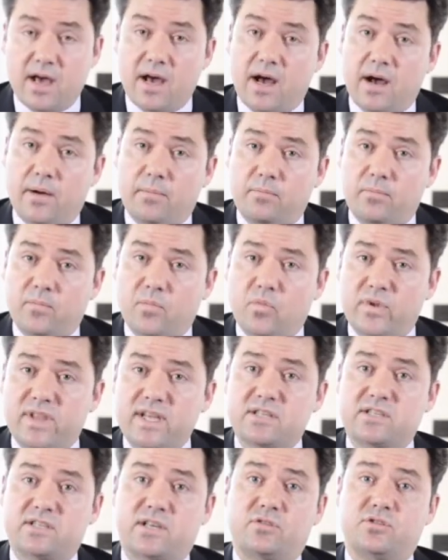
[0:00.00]
Um,
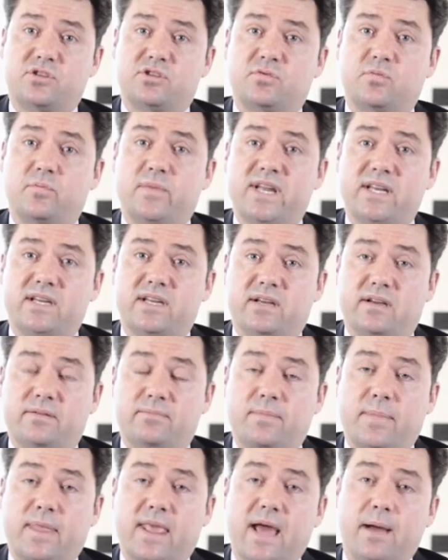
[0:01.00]
within social
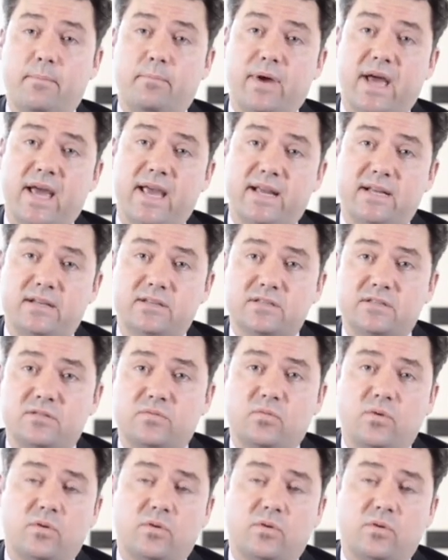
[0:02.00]
media campaigns,